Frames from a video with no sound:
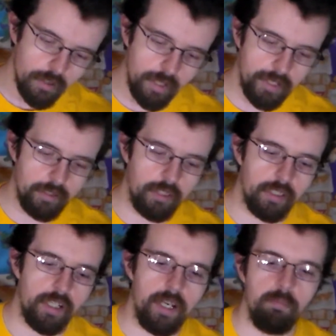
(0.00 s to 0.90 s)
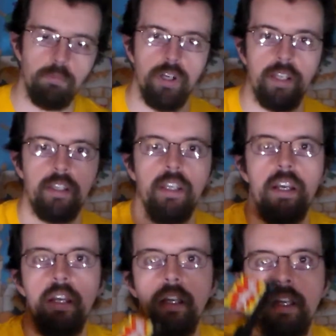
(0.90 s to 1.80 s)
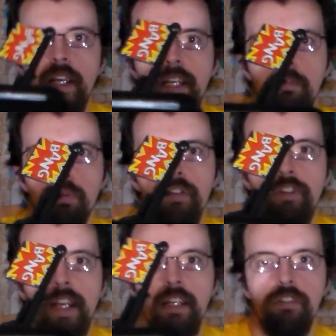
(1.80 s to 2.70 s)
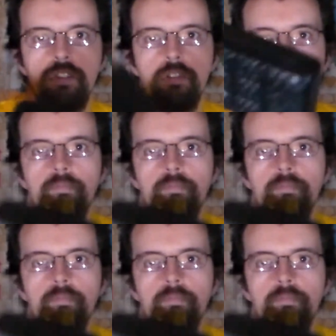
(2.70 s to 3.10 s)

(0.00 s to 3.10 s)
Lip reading: And he came with a briefcase.